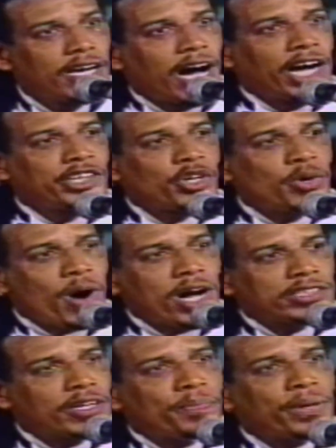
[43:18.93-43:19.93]
and Don't
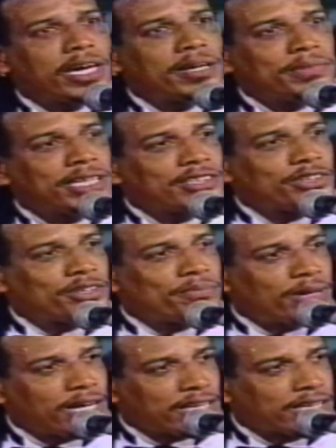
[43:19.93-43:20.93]
Want to Pay Me No
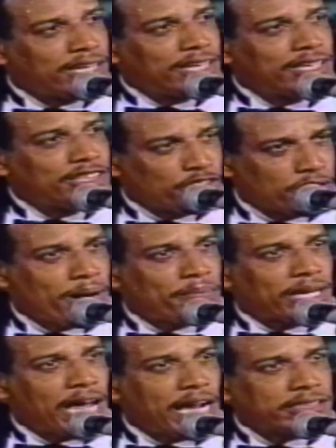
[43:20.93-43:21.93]
Money. You
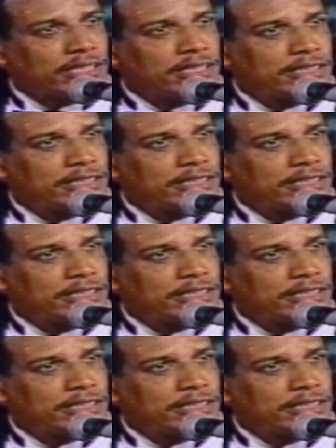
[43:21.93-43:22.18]
remember that?